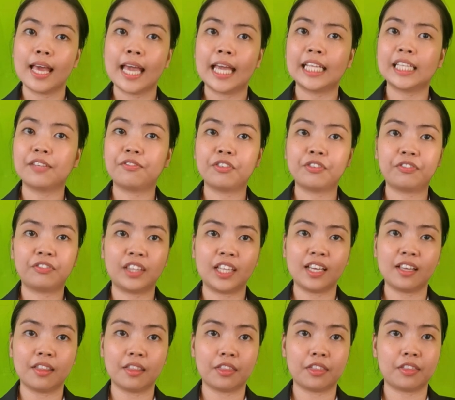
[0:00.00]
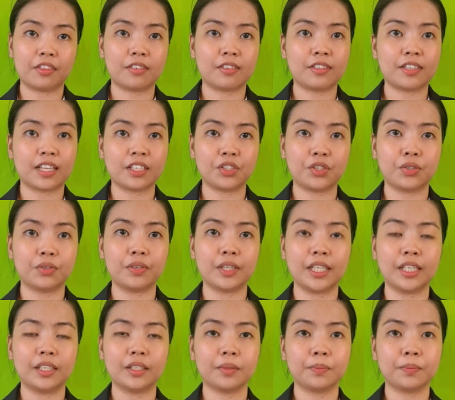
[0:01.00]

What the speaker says: in the 15th century.